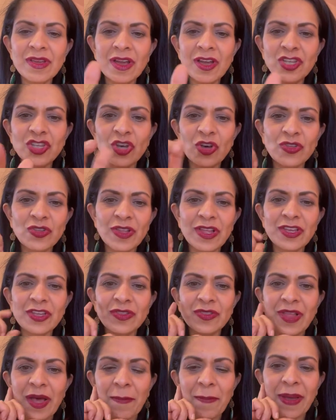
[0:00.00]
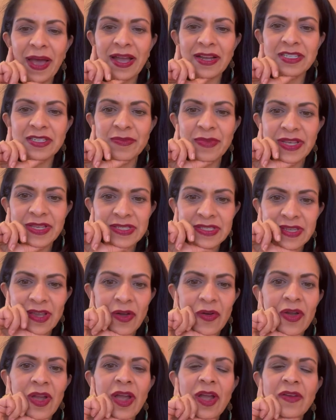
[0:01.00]
You'll let back to me.
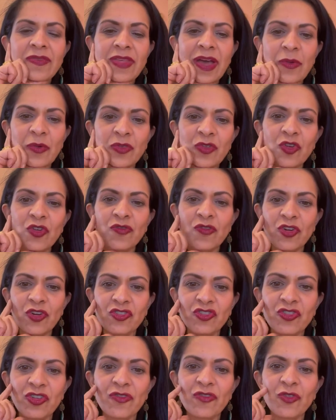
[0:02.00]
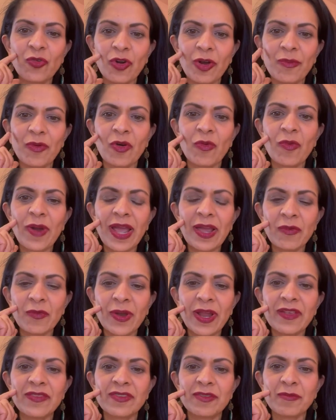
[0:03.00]
So that was her version of normal, right?
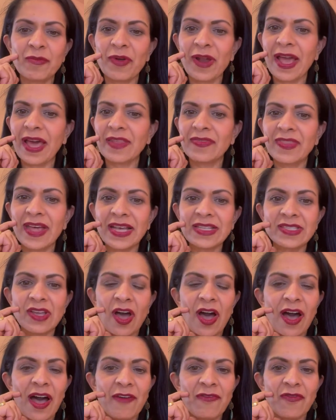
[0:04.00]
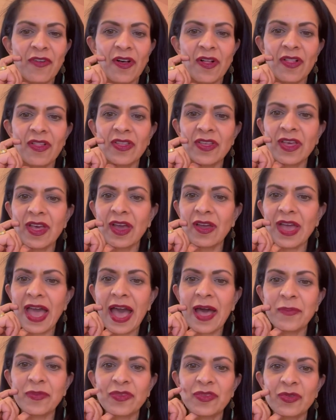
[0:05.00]
Raisin Bran. That's awful.
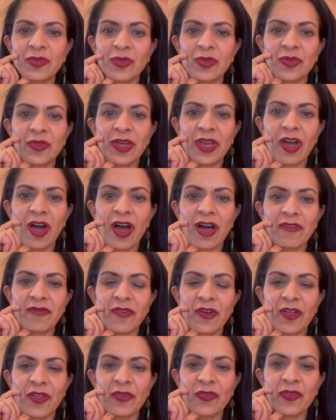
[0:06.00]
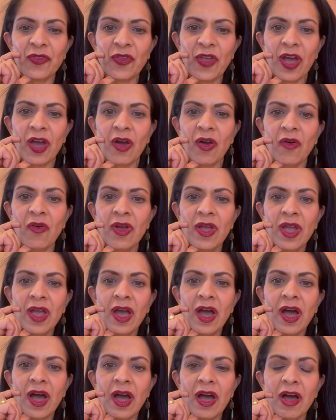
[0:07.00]
Absolutely awful. So,
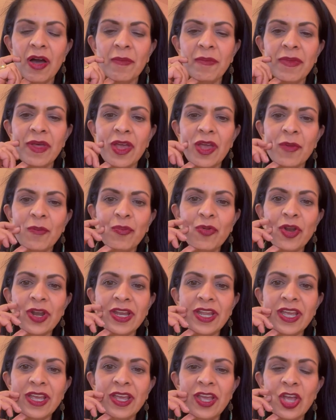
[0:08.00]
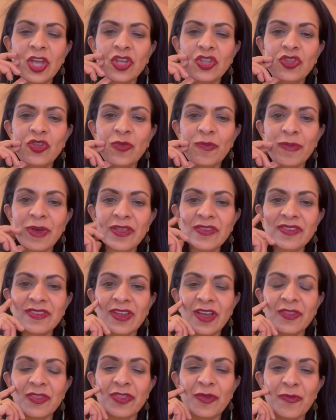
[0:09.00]
Brittany, you missed
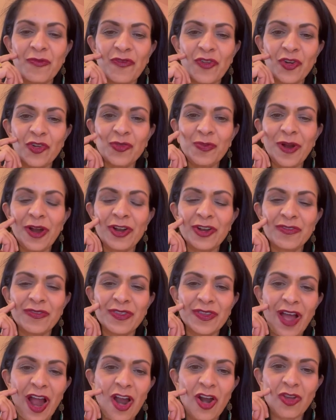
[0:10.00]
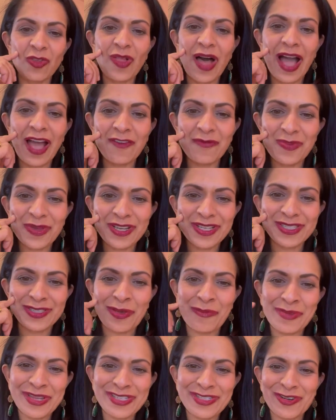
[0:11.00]
the first part of our live because
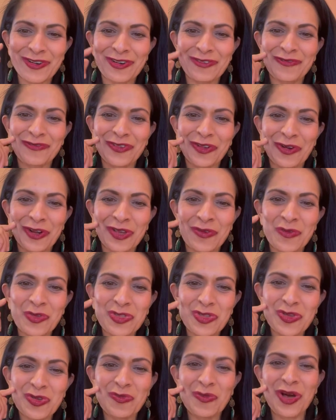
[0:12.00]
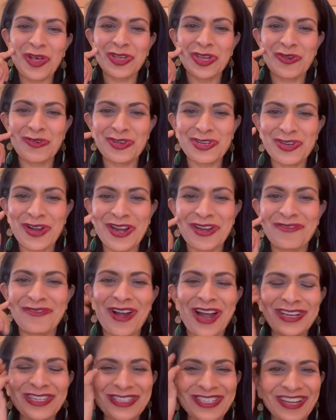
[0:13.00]
somebody started flirting with you while you were trying to
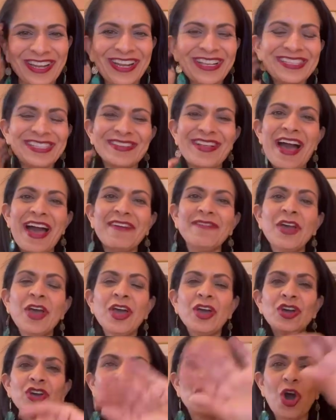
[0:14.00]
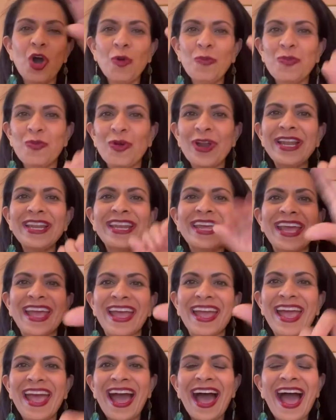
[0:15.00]
watch tonight's live. Go,
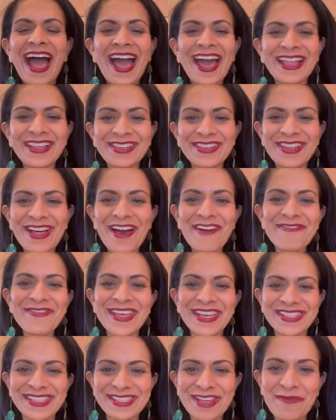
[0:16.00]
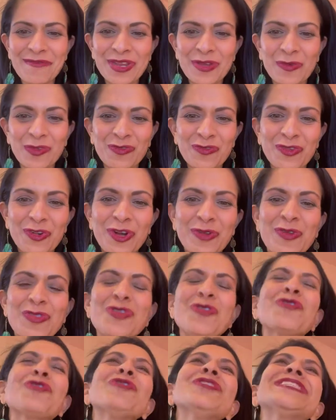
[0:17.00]
Brittany. I love that somebody was flirting
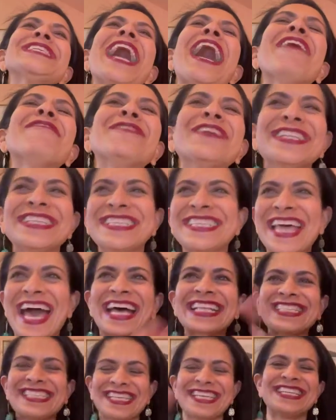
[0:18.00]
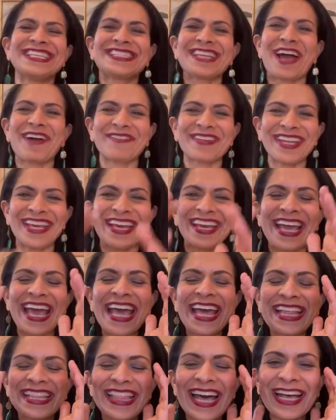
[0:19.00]
with you. Chris Evans, that's it, Dominique.
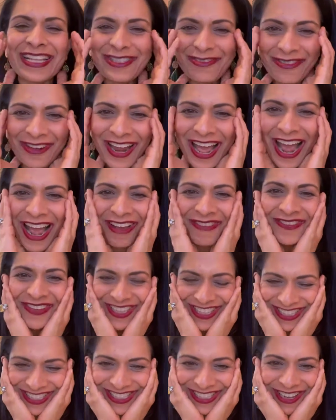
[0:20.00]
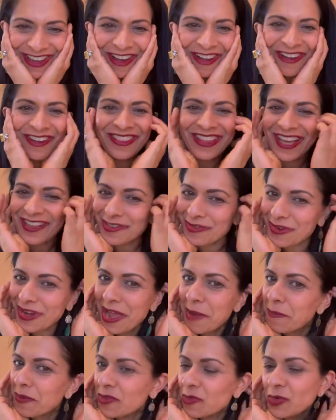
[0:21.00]
That's what happens. So that's what
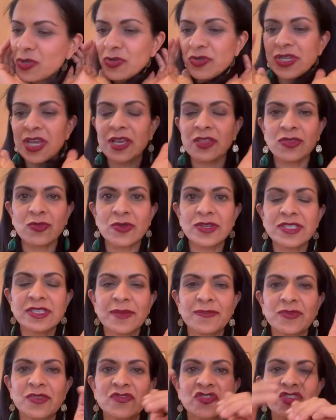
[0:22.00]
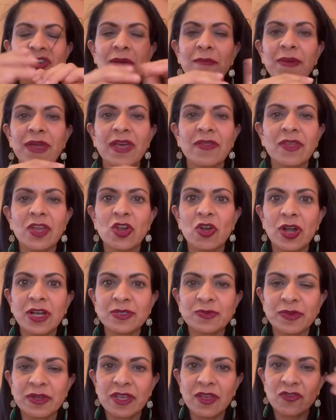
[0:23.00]
happens when you take 3 sips of champagne that your
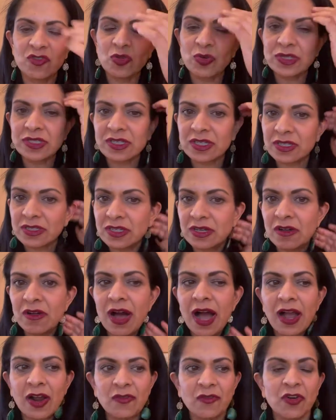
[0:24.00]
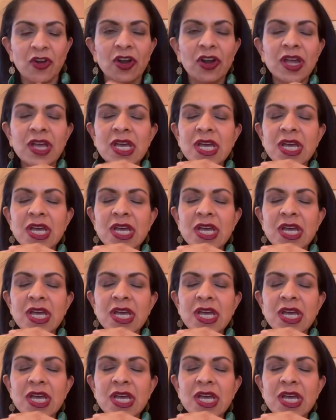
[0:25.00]
husband gives you at 6 o'clock for